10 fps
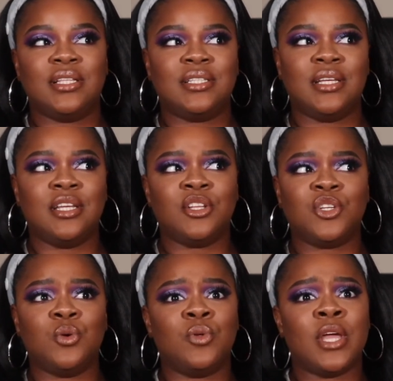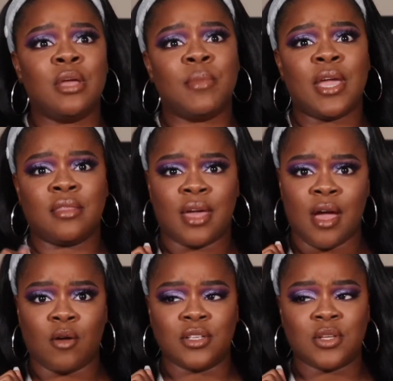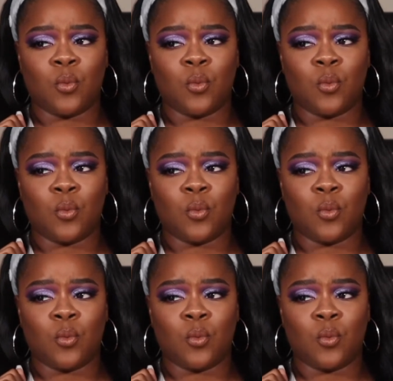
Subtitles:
tending to him and the house.